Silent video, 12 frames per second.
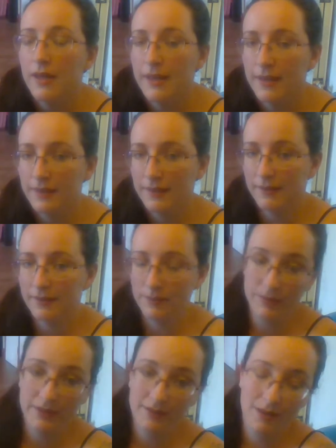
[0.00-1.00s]
is
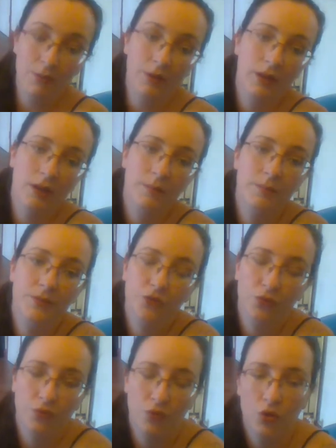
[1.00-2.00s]
because that one
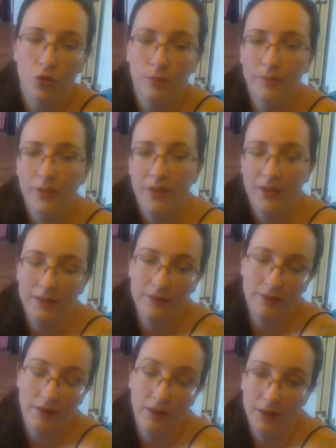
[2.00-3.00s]
comes from
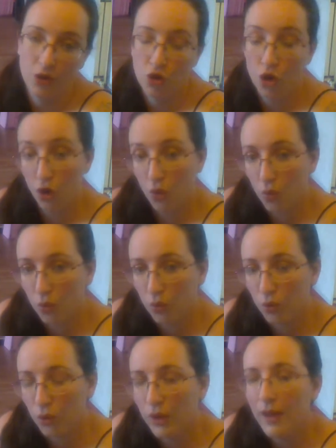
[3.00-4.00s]
things like
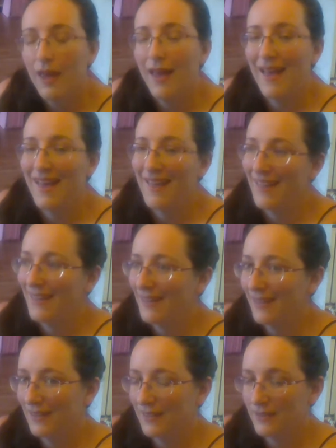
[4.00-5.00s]
coal
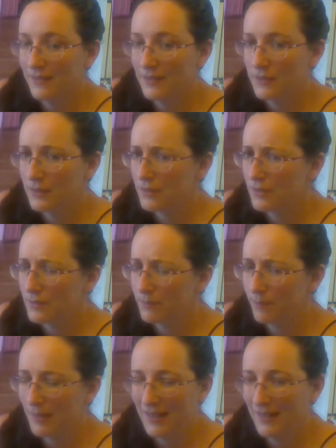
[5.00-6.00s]
and
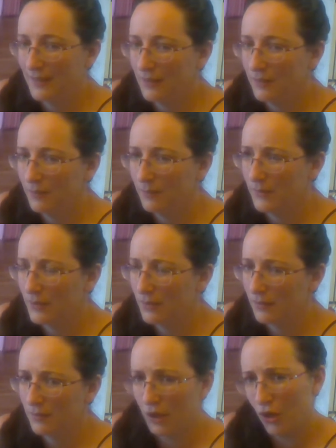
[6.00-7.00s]
platinum
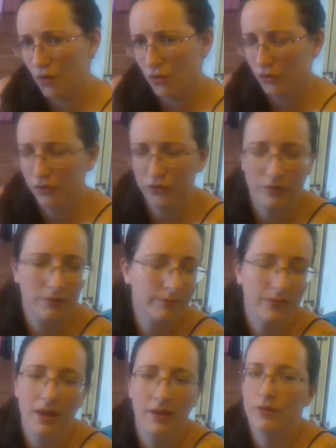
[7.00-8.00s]
and logs, and
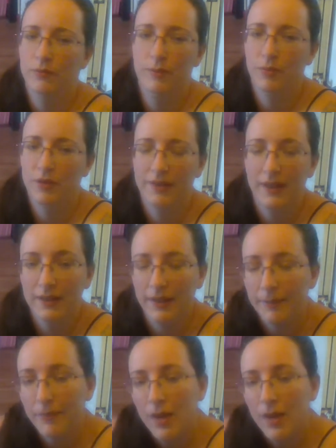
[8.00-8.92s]
I can't remember exactly.